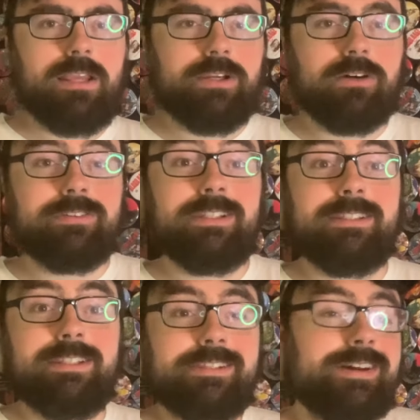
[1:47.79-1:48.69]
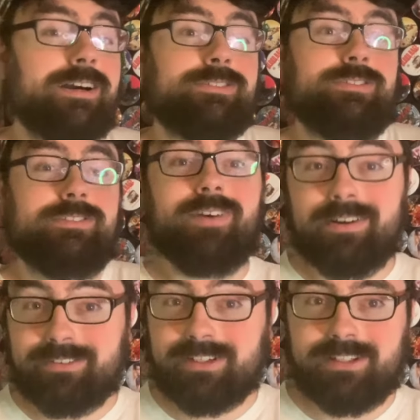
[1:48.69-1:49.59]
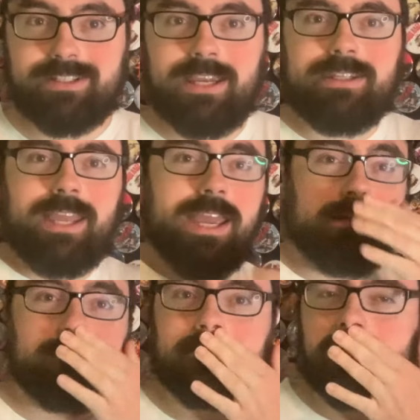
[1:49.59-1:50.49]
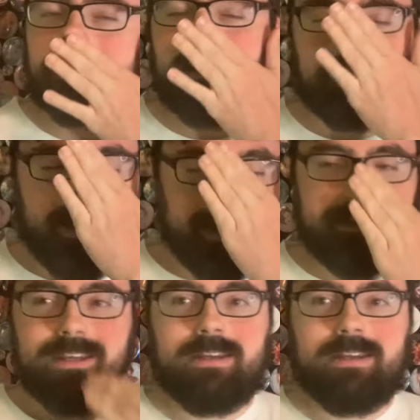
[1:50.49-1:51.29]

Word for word: and goes to talk to his father, Nicolas Cage, like, hey, brother's not back,